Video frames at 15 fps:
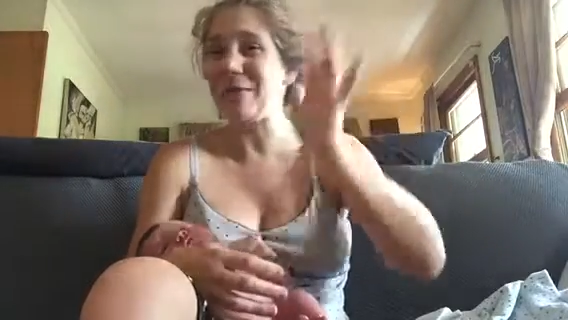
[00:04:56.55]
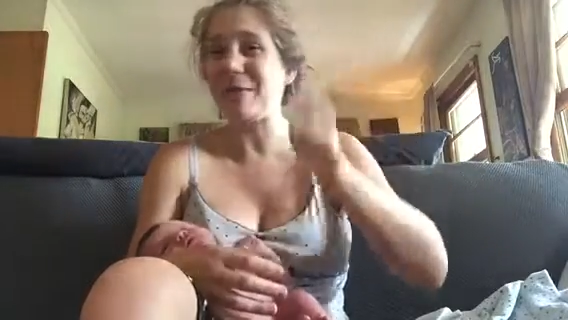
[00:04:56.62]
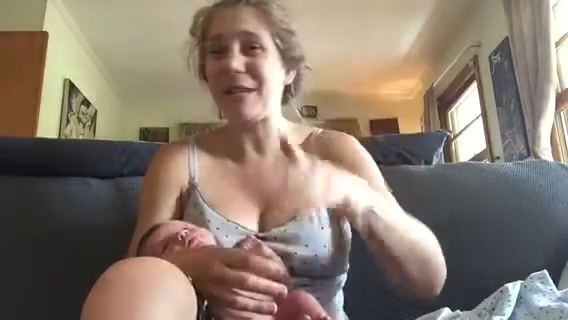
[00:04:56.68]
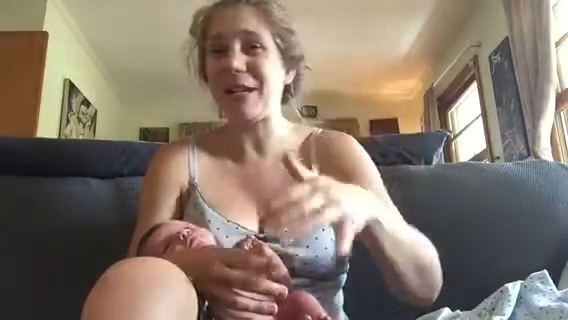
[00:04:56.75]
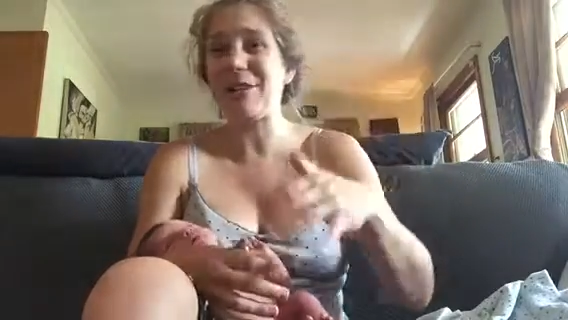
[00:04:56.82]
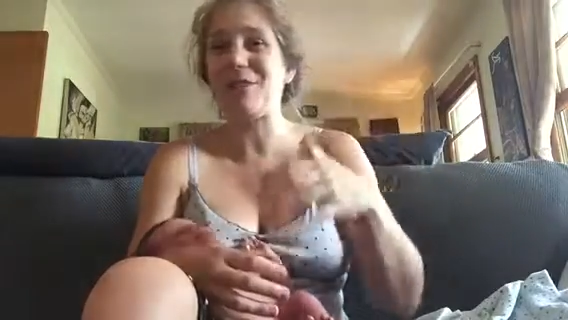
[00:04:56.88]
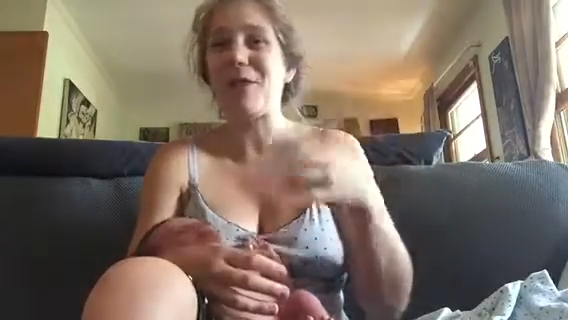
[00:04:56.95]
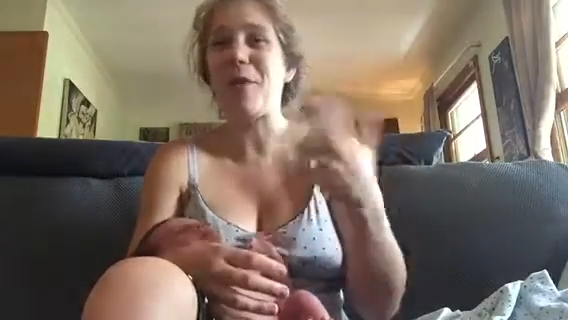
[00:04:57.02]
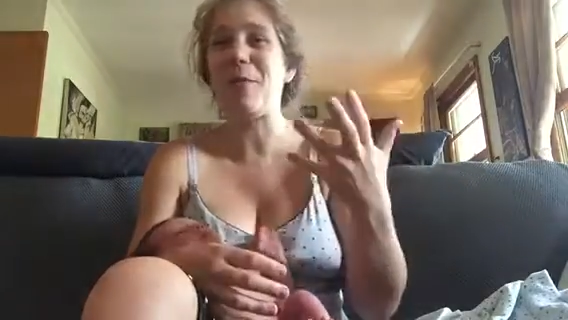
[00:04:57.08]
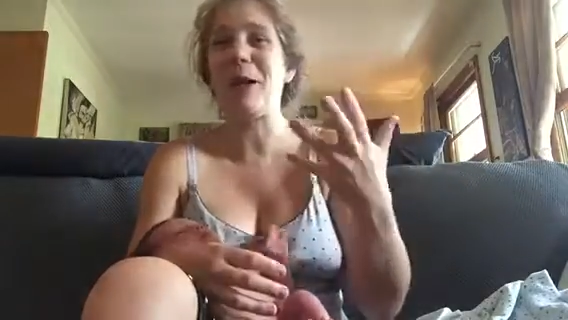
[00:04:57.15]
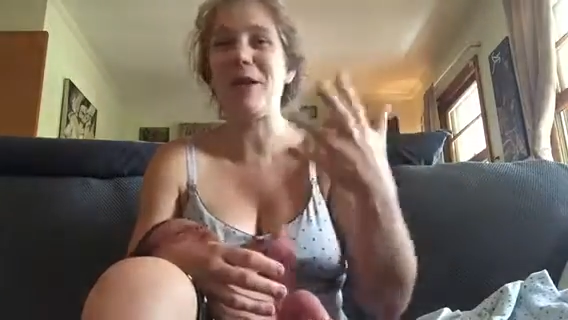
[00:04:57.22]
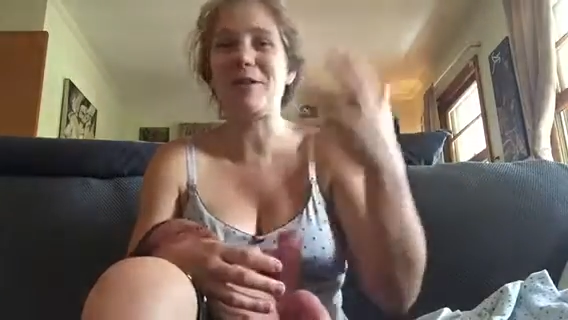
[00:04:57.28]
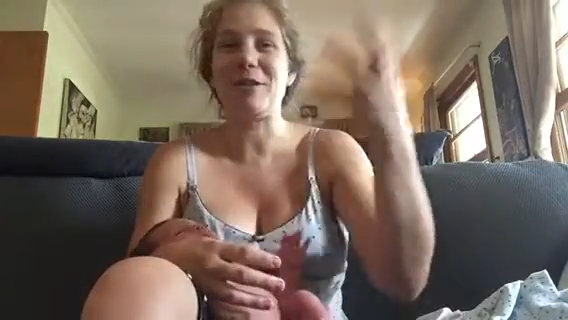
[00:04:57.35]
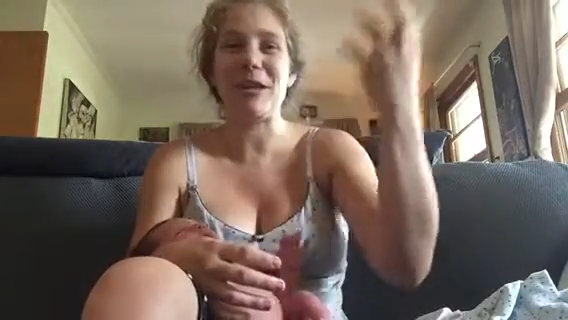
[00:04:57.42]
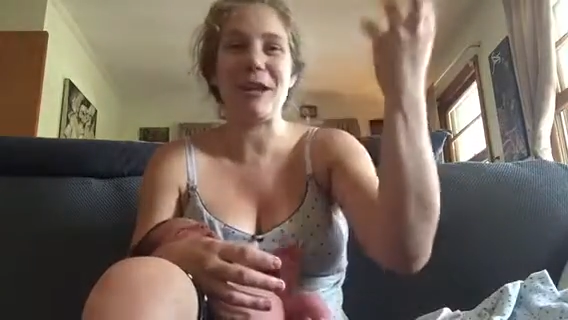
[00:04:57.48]
It was like so
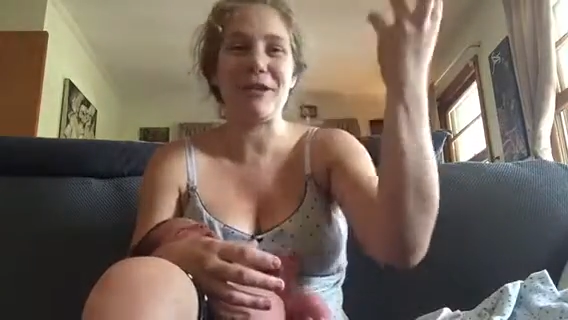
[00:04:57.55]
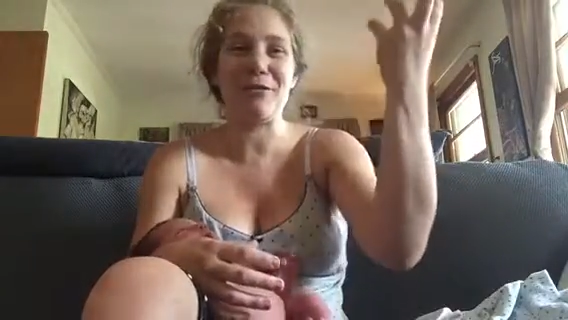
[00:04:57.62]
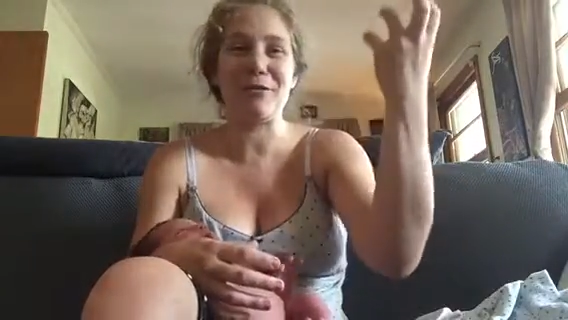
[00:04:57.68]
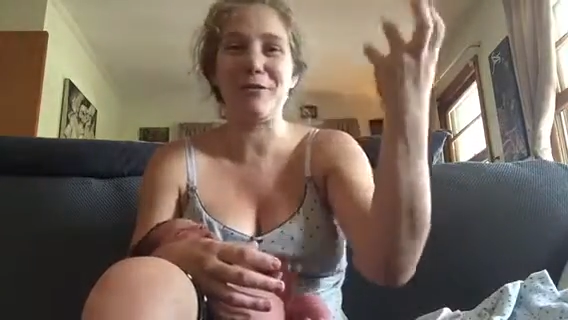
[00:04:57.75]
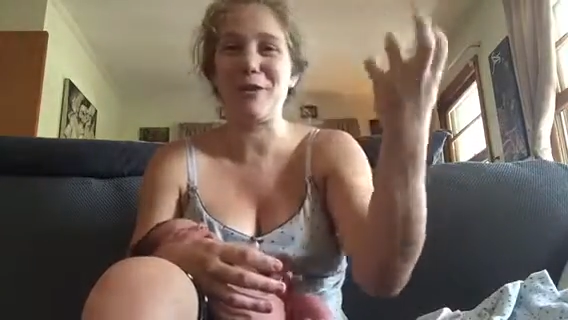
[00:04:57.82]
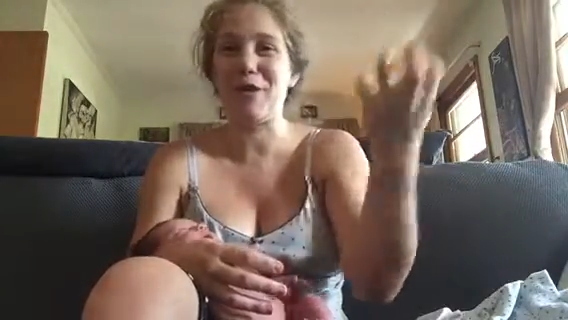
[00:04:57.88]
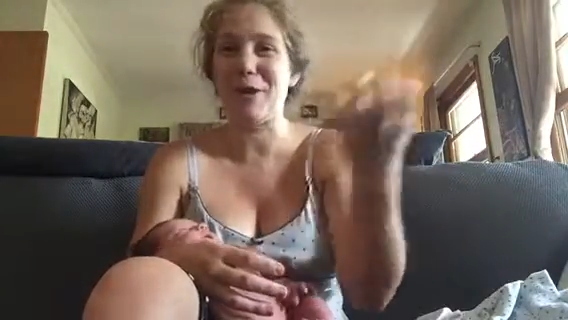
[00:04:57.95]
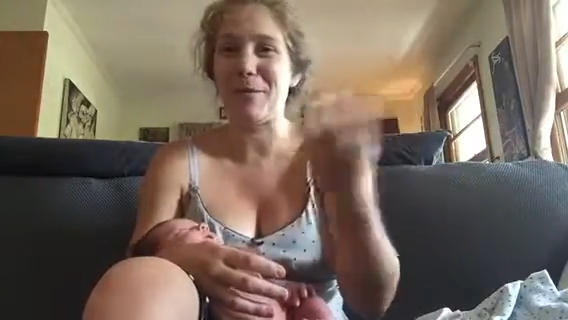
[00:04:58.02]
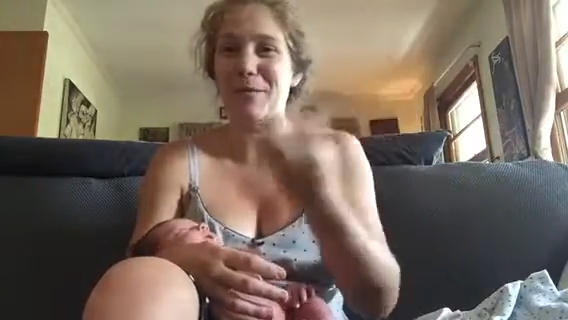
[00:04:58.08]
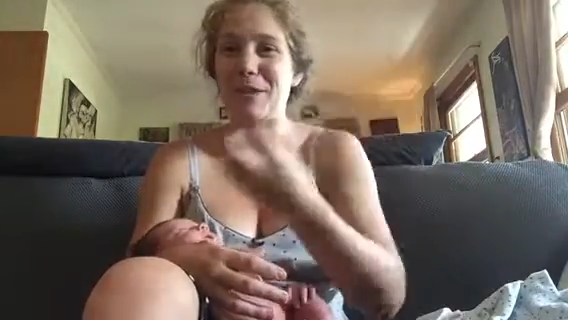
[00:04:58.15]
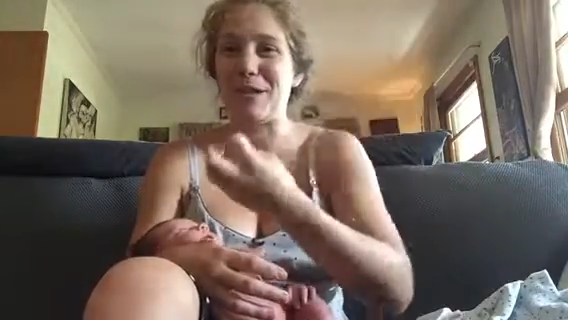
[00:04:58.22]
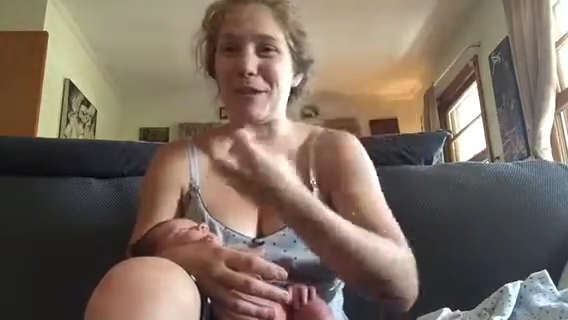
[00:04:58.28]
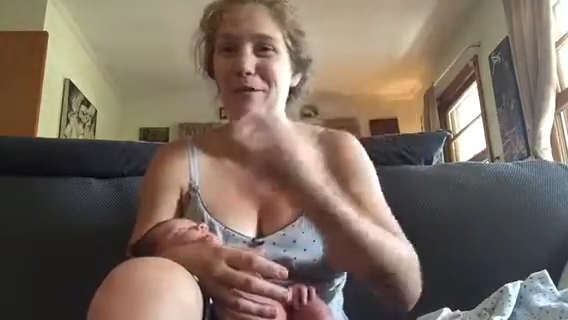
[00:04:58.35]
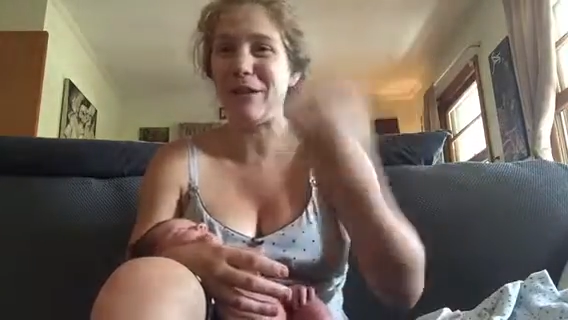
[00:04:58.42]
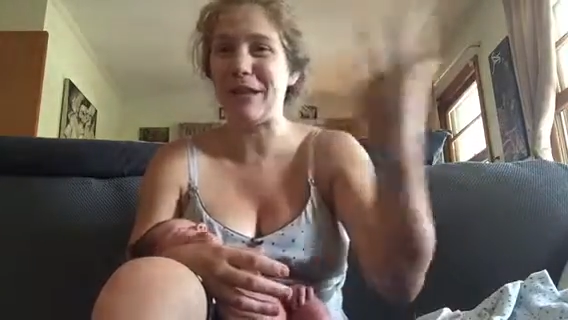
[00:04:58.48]
much that it filled up the
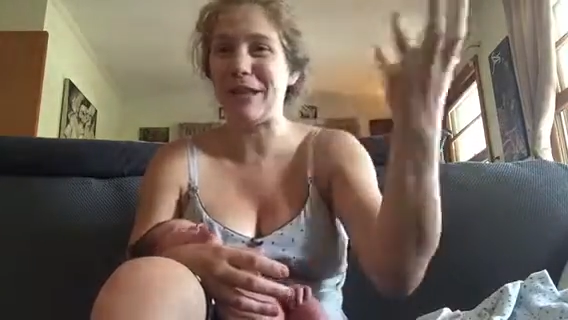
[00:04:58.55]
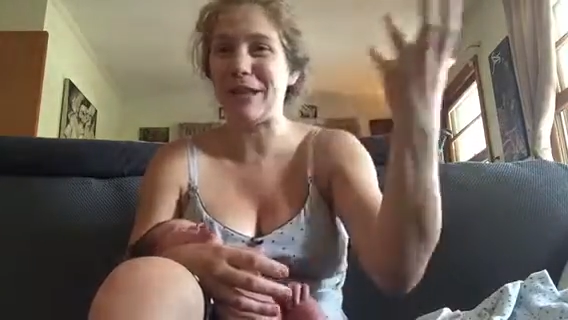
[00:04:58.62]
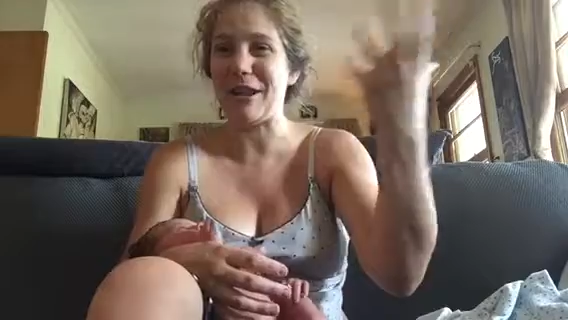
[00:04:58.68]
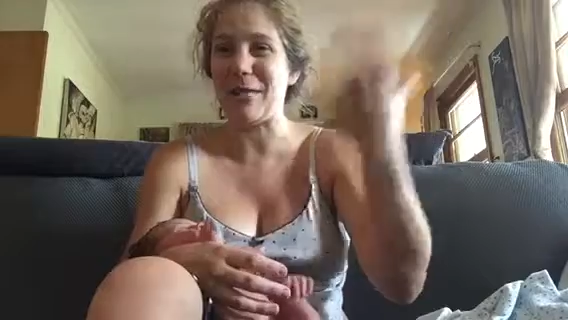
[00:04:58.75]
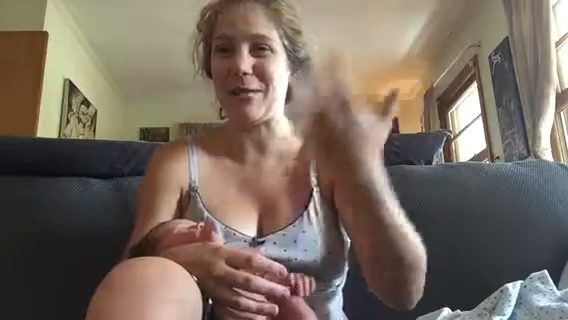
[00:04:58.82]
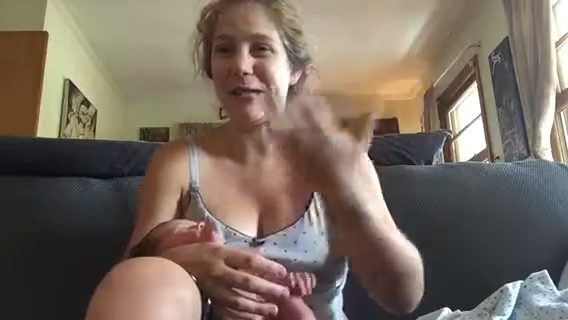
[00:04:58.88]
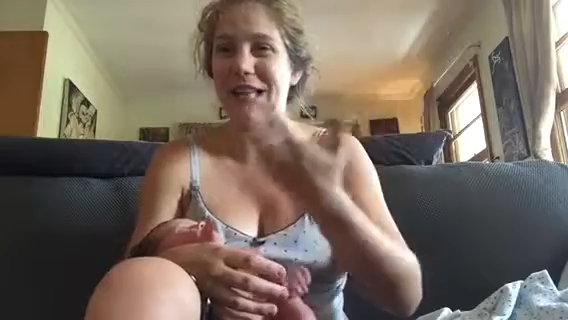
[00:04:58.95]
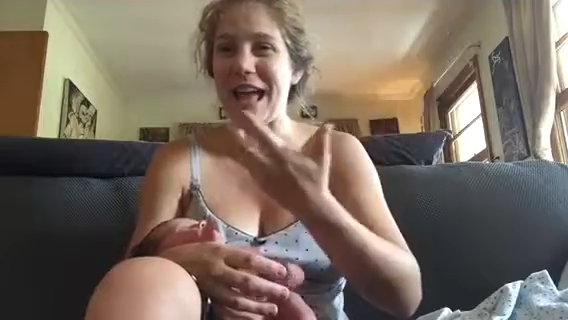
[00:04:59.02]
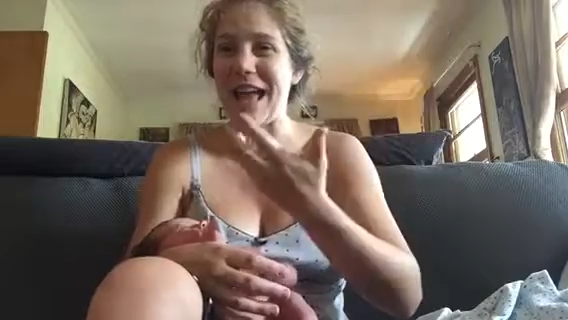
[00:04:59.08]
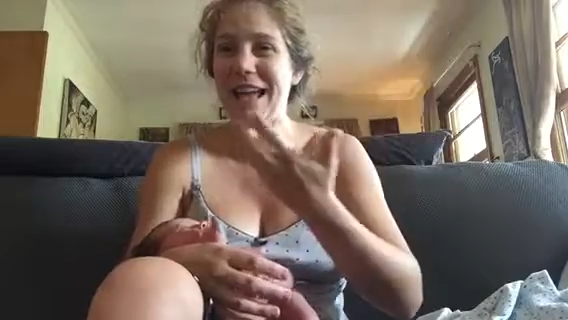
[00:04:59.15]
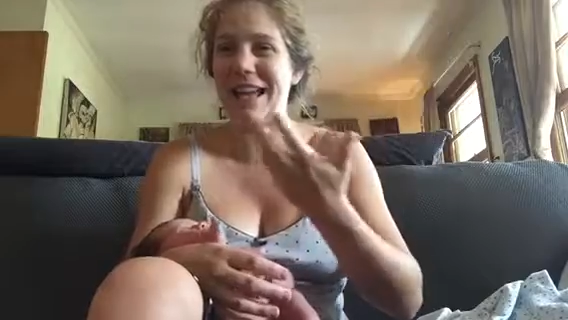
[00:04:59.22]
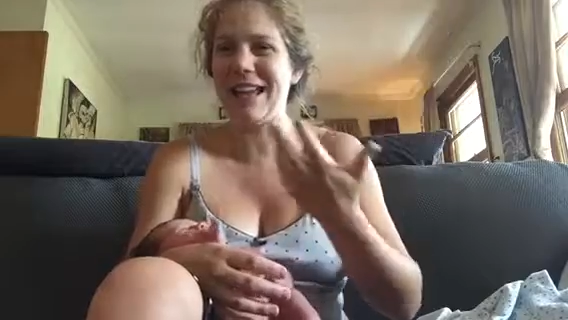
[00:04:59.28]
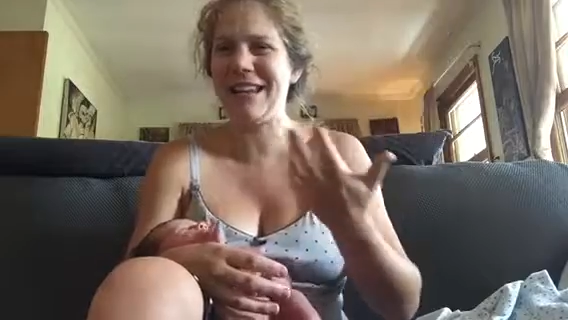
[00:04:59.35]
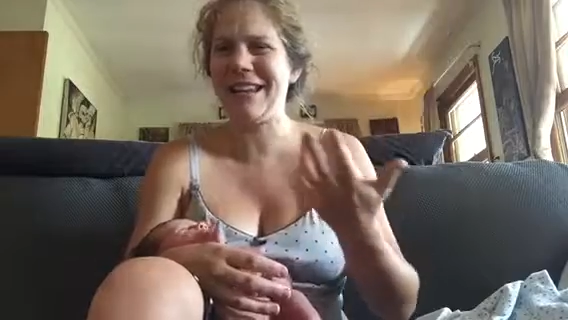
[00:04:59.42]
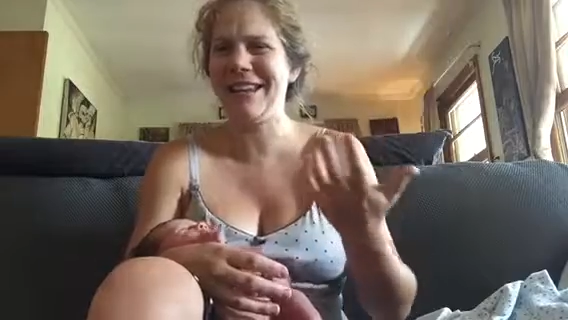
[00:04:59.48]
divot that he was
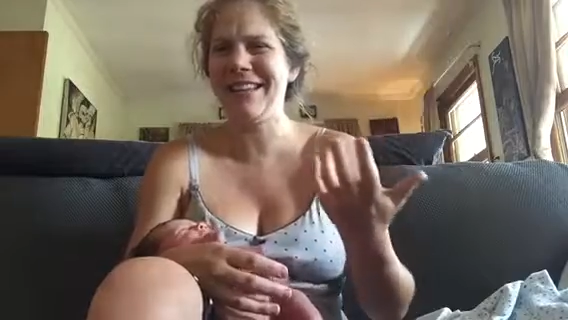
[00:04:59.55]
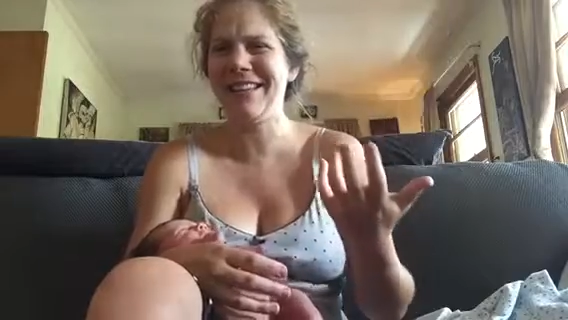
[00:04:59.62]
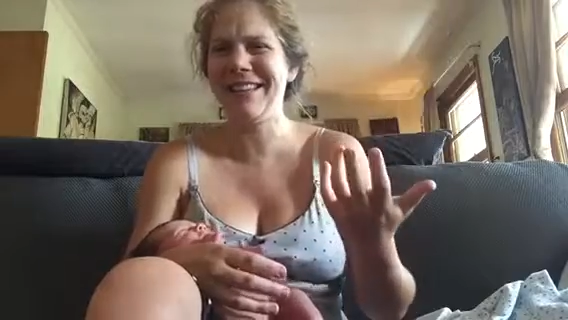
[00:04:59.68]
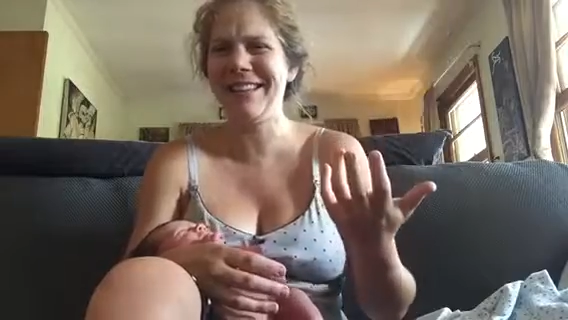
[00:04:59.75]
laying in.